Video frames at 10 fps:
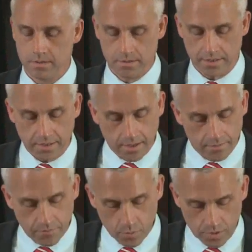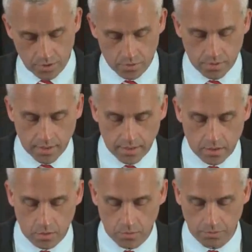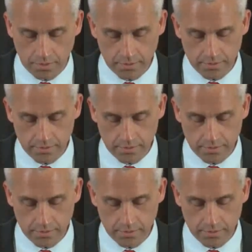They died for what you and I hold.